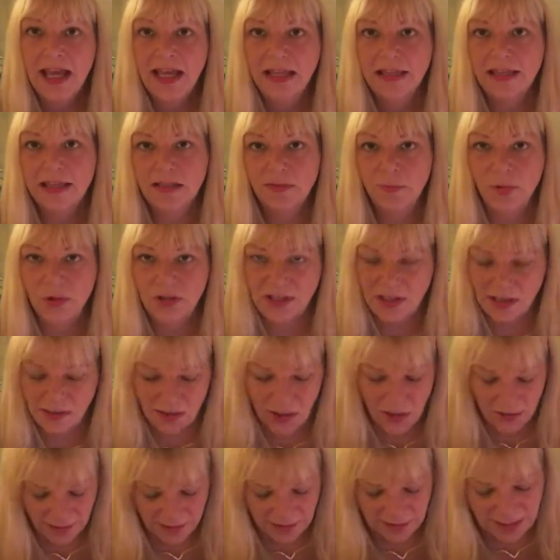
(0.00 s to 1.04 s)
This puts us
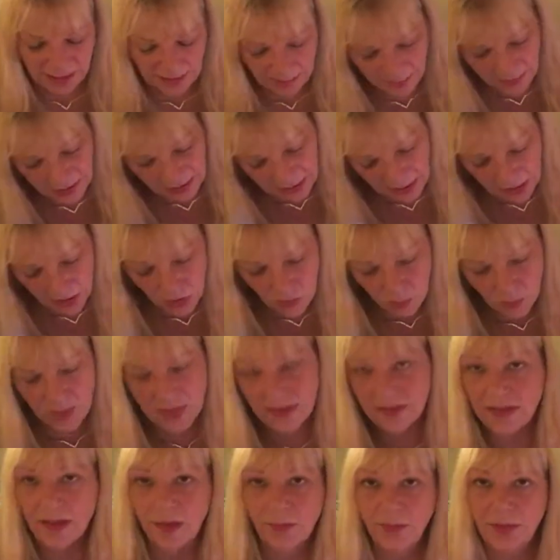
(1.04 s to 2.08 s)
on the same page with
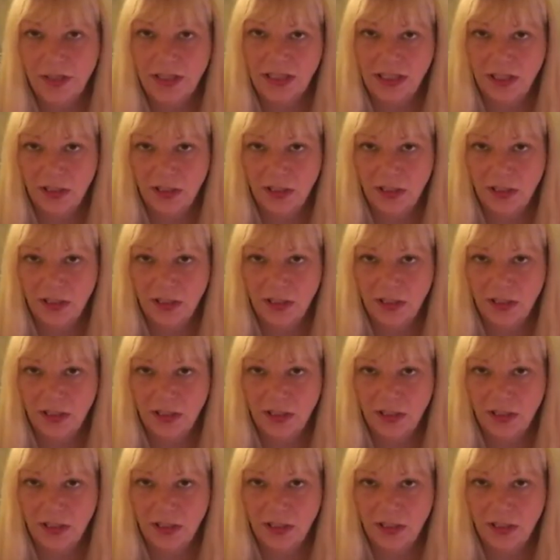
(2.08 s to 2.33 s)
somebody.